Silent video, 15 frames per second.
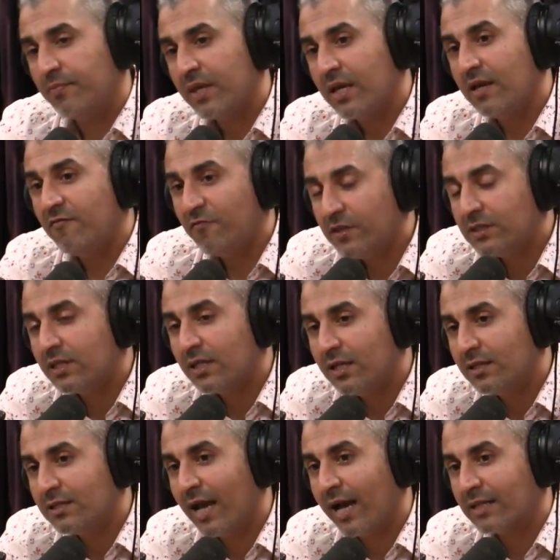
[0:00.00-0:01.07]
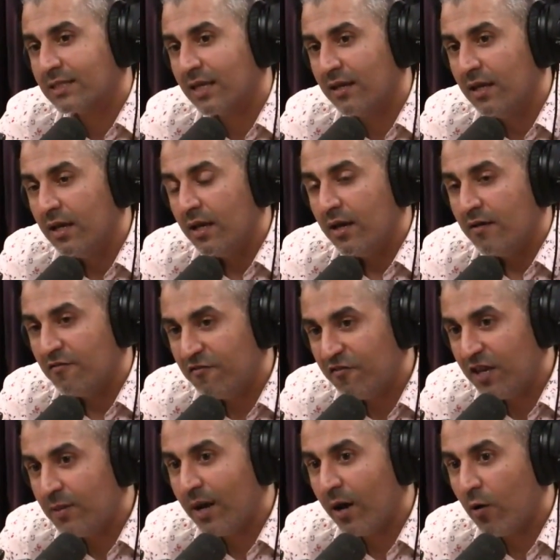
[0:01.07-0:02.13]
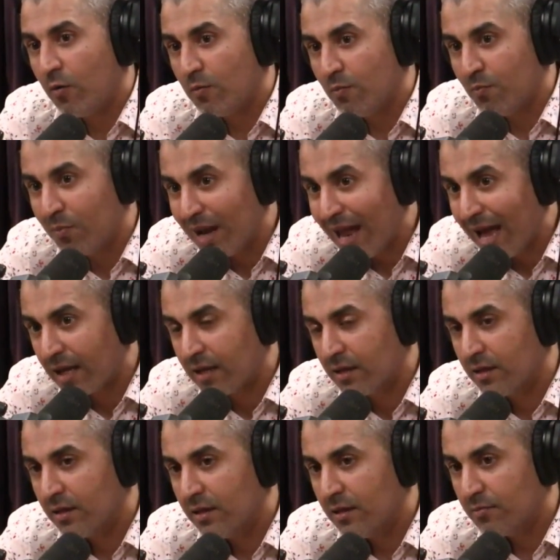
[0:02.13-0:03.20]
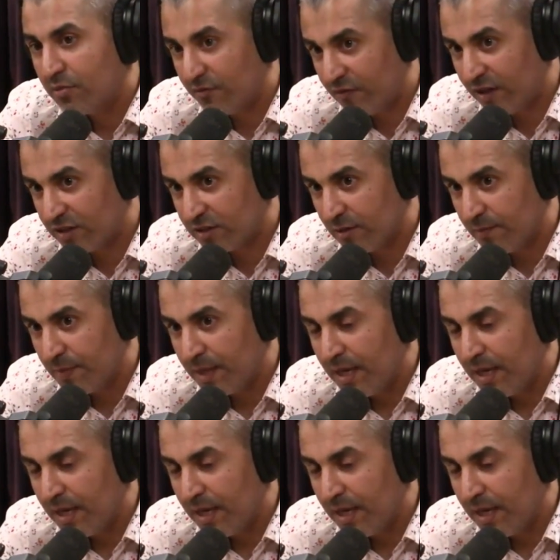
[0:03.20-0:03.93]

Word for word: He physically attacked a female black professor.